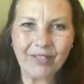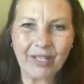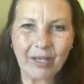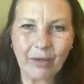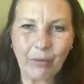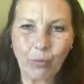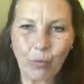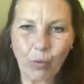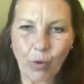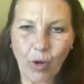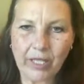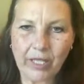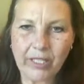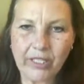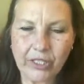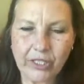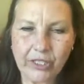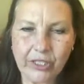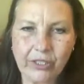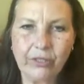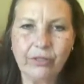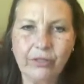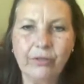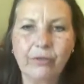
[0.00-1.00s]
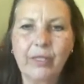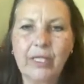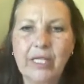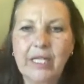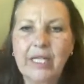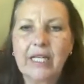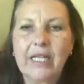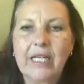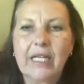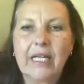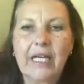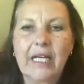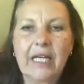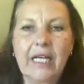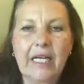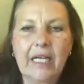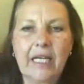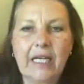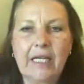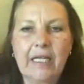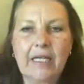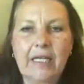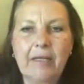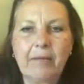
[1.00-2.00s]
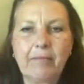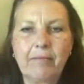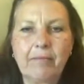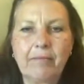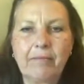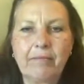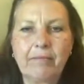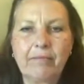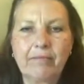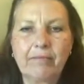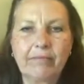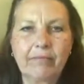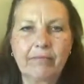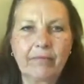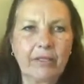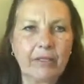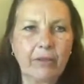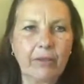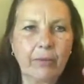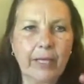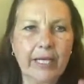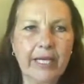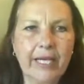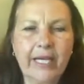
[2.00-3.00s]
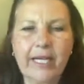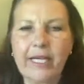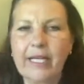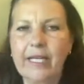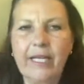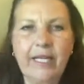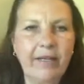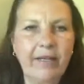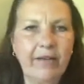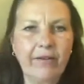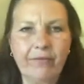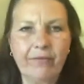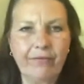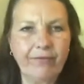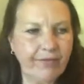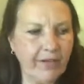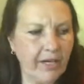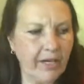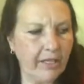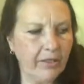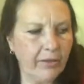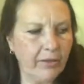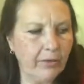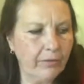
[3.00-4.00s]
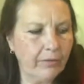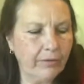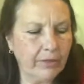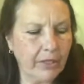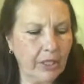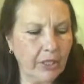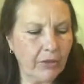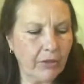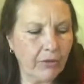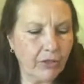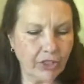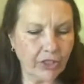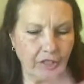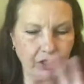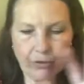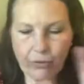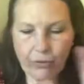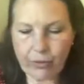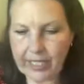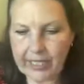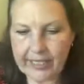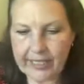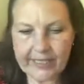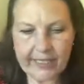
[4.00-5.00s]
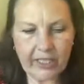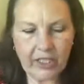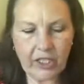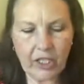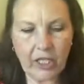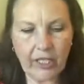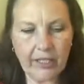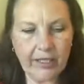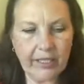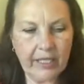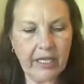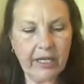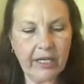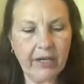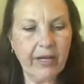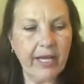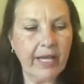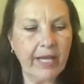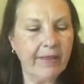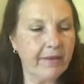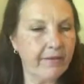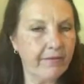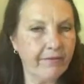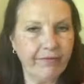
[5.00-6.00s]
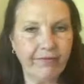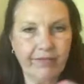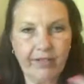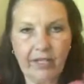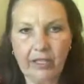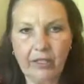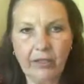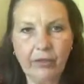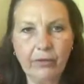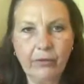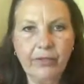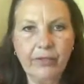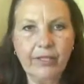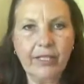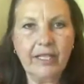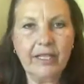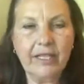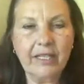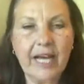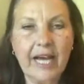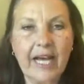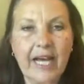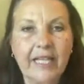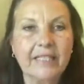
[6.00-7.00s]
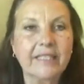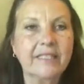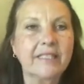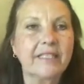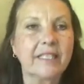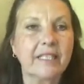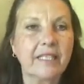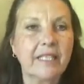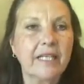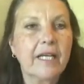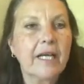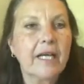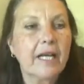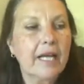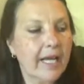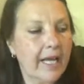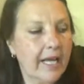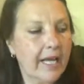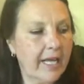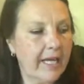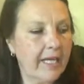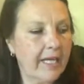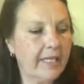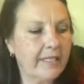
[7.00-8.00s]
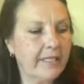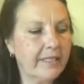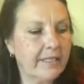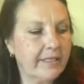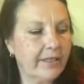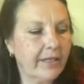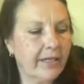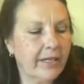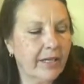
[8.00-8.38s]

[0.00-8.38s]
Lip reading: they want to go ahead and follow, just trace that on there and then follow the class and